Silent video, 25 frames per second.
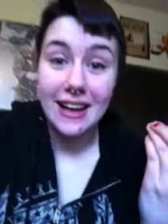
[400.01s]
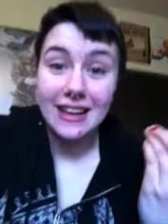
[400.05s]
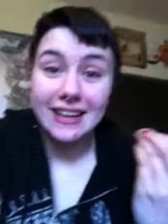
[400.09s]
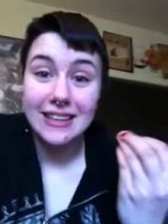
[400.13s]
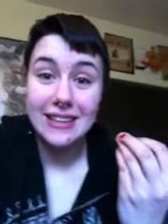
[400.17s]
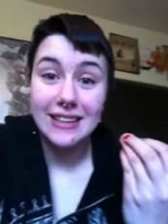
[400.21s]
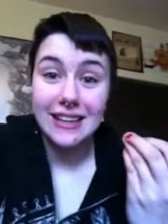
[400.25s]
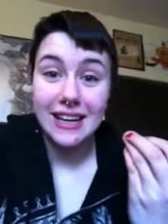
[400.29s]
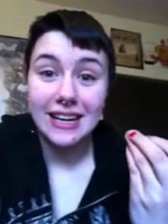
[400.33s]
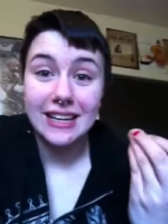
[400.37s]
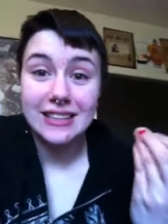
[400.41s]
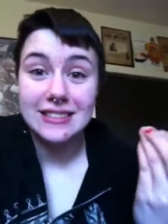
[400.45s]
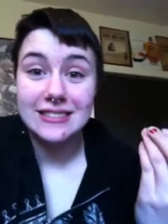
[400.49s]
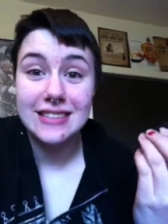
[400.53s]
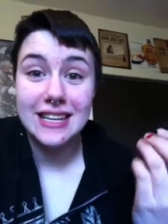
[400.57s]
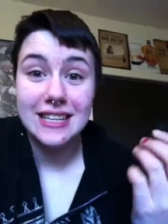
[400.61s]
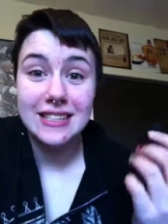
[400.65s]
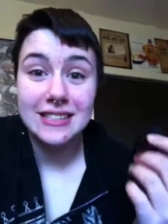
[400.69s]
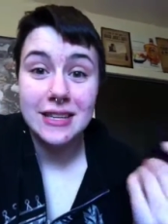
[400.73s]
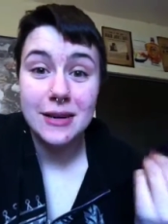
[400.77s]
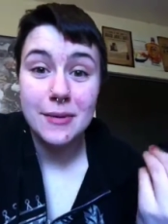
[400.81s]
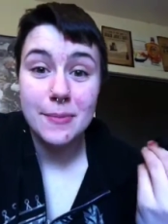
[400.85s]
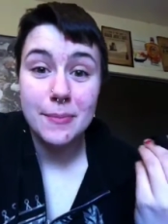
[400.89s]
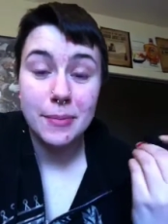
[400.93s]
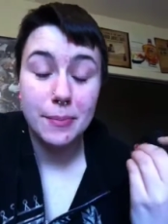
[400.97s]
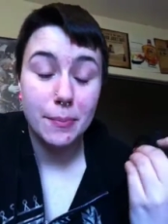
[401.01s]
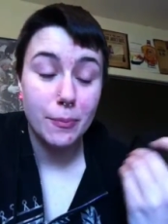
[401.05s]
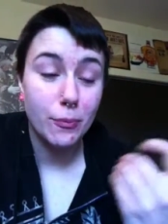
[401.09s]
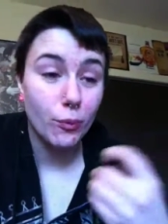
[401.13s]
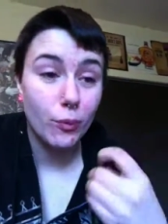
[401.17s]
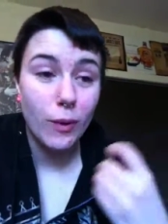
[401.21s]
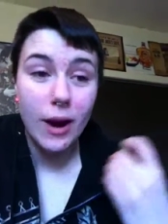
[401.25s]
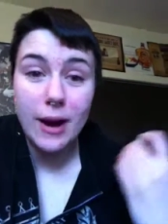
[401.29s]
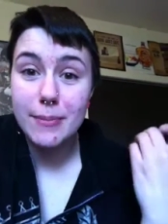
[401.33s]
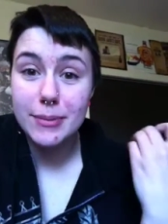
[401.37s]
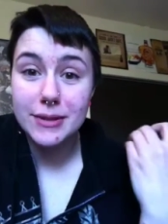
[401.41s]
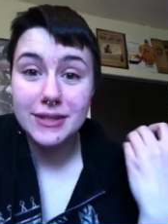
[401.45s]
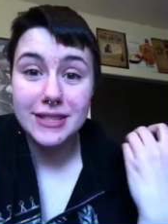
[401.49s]
he like sets up
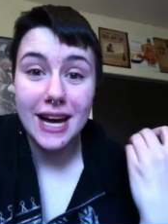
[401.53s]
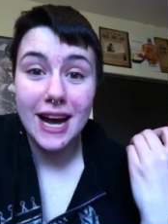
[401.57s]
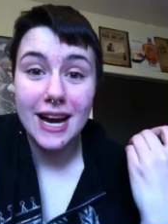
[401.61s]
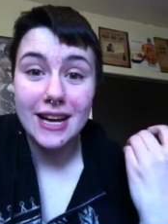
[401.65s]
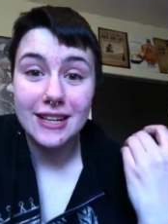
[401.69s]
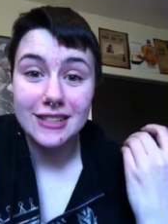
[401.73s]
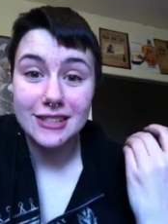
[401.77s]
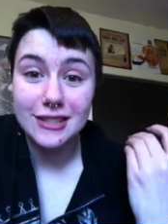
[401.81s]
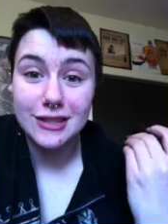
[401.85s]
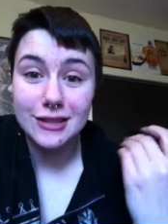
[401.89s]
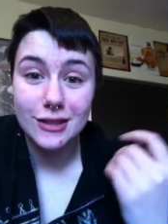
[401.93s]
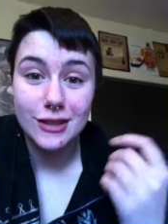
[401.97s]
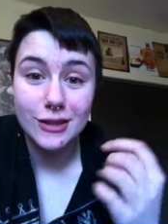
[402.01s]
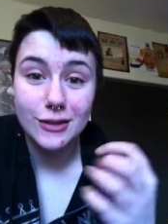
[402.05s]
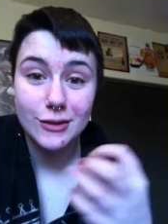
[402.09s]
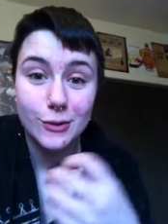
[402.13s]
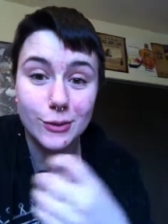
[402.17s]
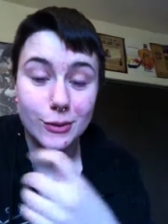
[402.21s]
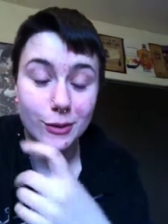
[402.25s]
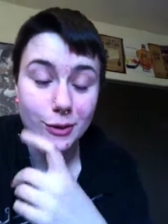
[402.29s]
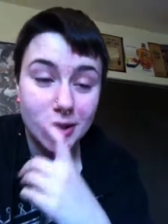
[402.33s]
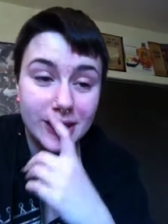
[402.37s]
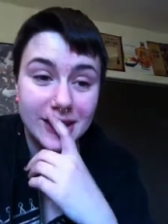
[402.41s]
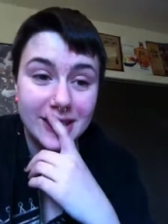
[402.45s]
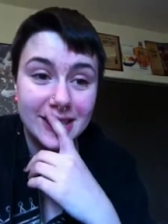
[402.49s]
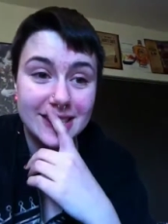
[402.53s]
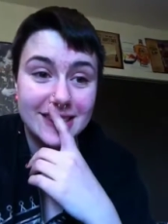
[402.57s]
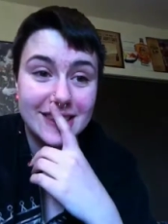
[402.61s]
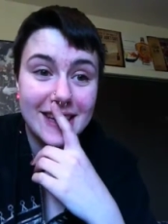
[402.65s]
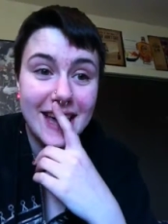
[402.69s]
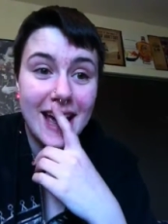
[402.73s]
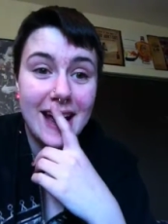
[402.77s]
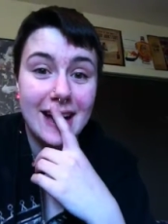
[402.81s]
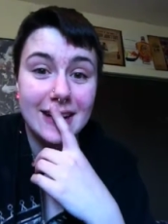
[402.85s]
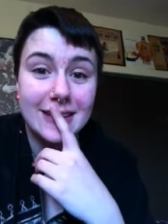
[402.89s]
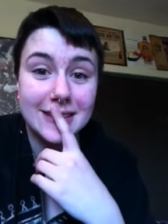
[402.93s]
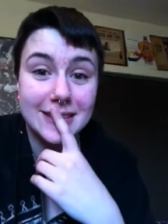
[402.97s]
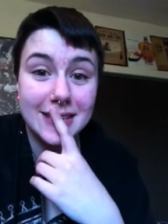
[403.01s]
right beside us to start sorting his
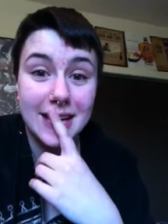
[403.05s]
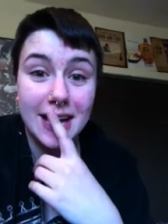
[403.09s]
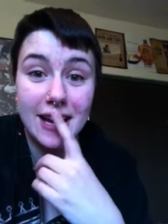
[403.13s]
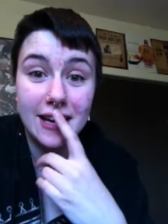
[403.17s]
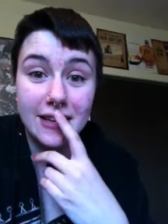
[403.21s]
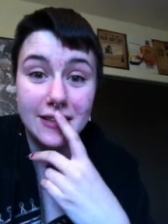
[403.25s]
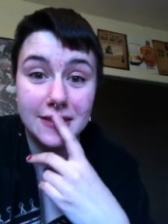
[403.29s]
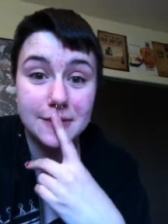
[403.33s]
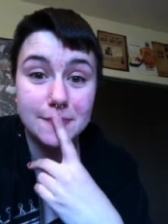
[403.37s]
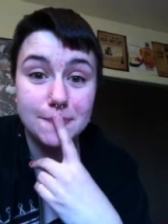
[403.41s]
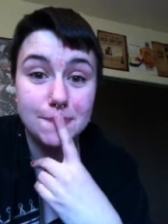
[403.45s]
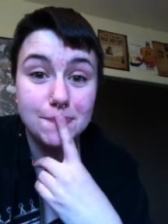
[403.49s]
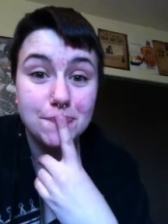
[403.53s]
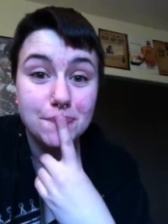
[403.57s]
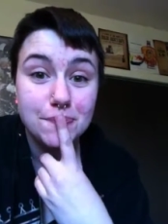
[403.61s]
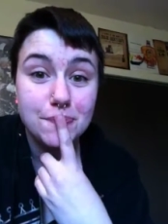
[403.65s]
cans and